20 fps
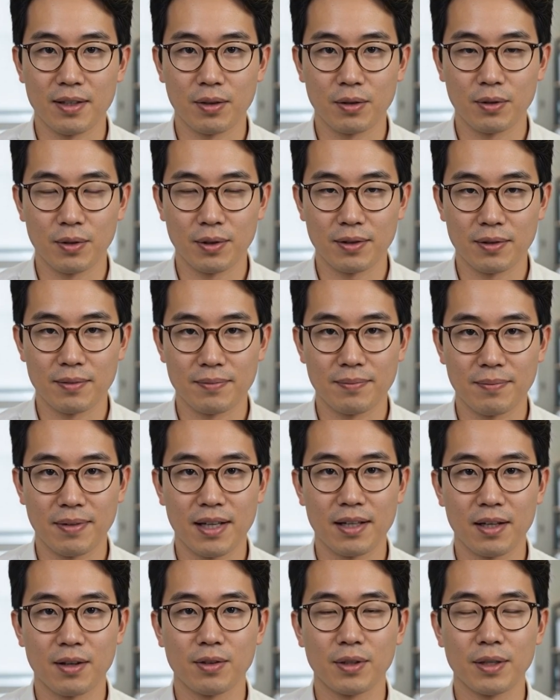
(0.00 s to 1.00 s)
tools,
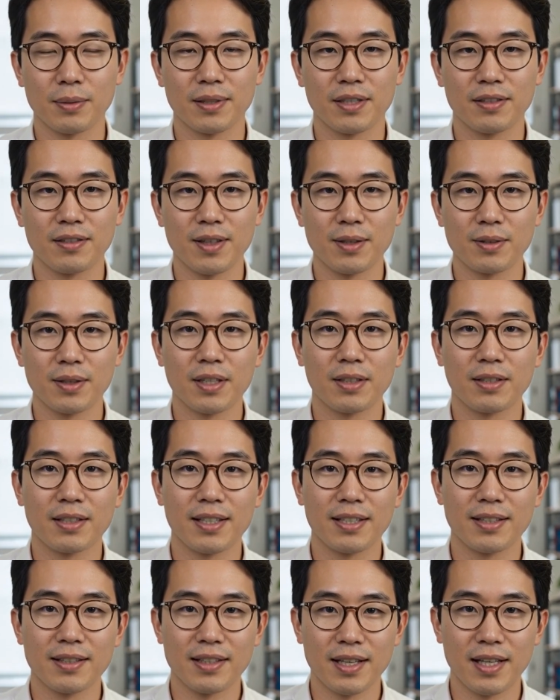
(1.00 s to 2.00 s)
industry-specific
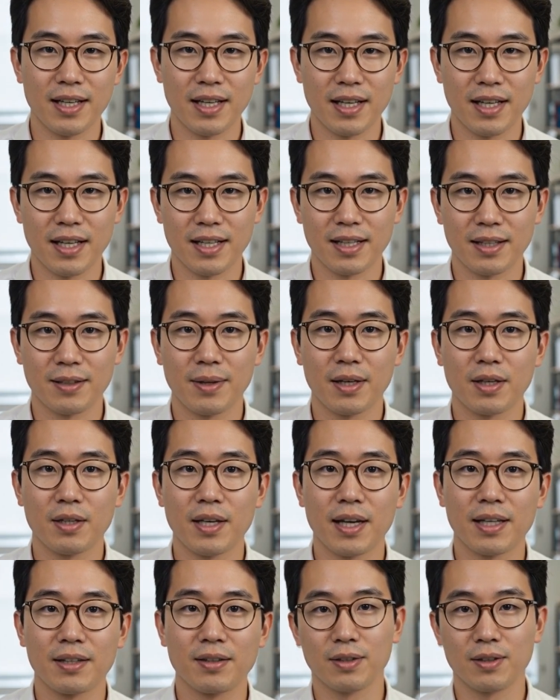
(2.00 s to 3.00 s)
utilities, and
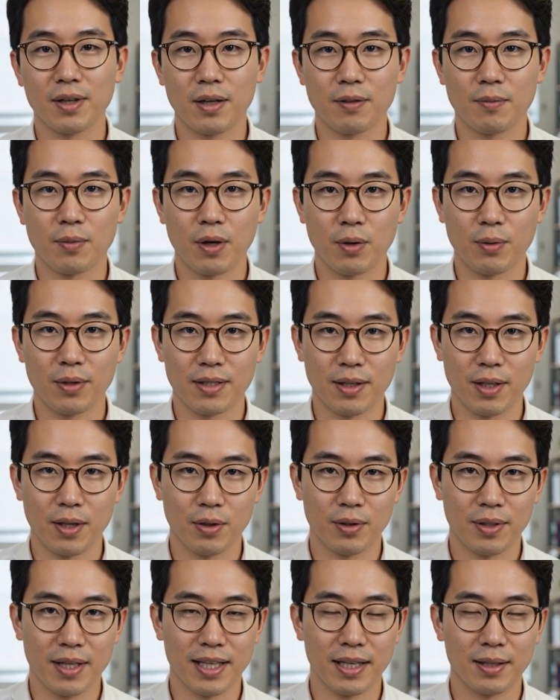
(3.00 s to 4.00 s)
specialized software with
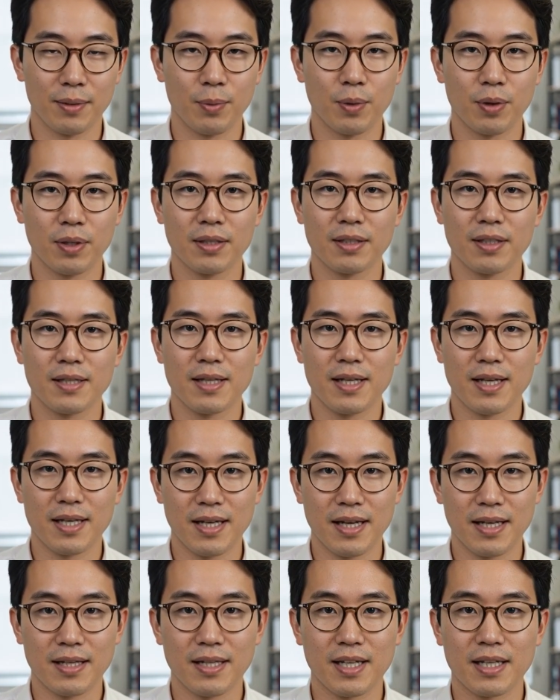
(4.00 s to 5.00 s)
no Linux port,
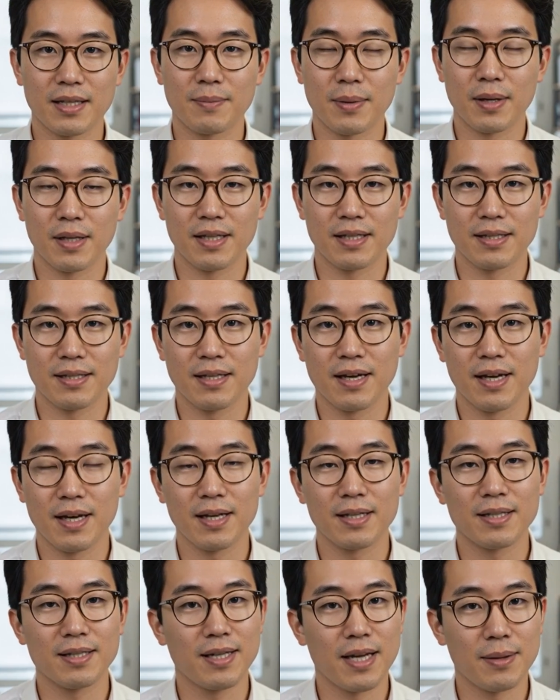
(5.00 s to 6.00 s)
the experience
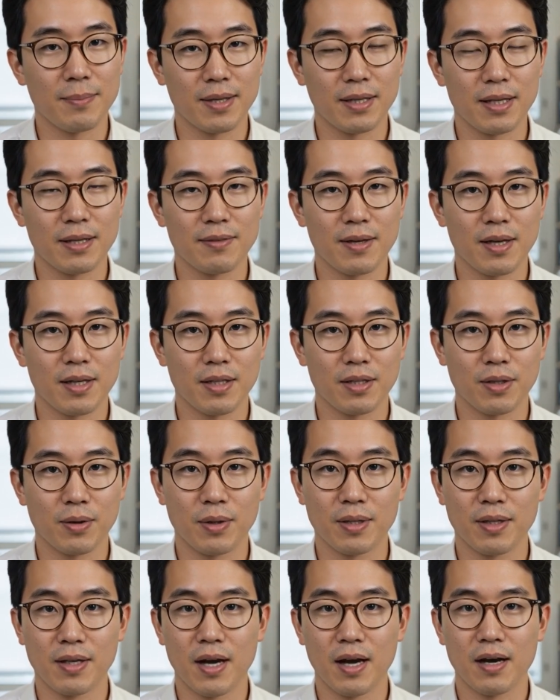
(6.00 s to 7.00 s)
is typically functional
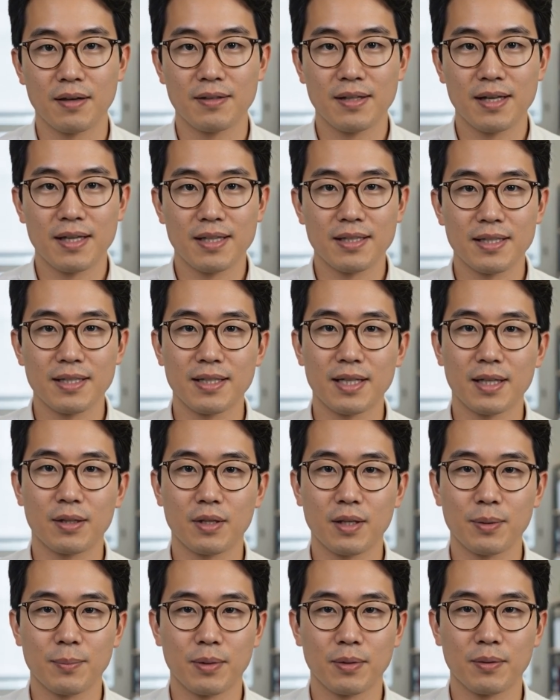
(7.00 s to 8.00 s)
and often
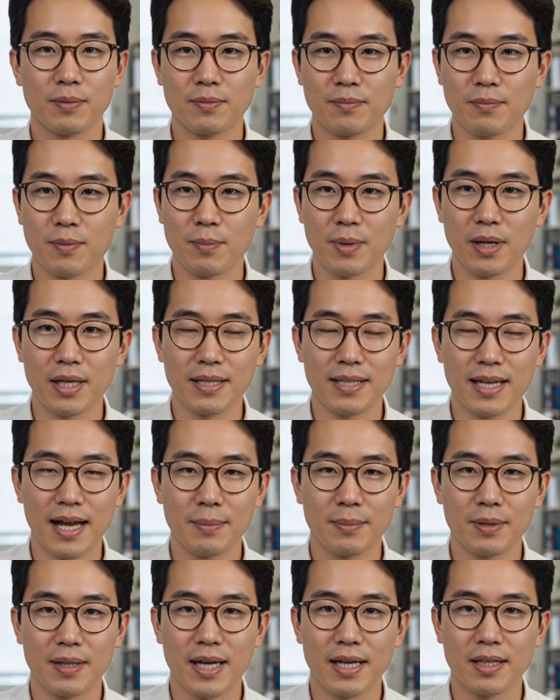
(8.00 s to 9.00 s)
indistinguishable from running the
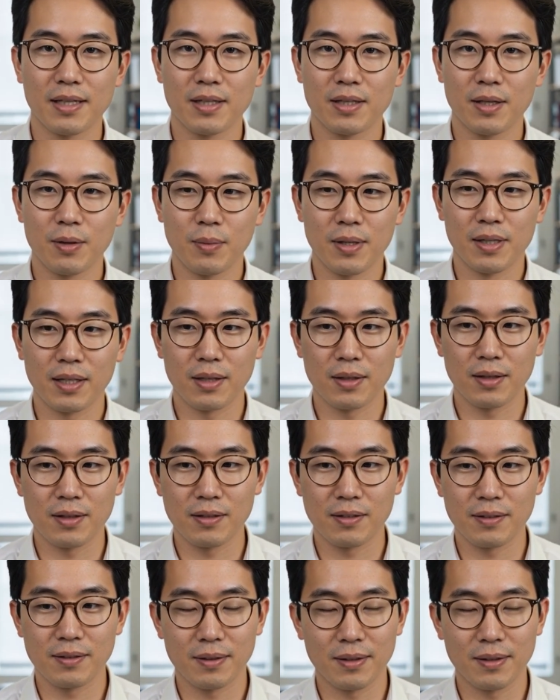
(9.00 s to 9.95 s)
application on Windows.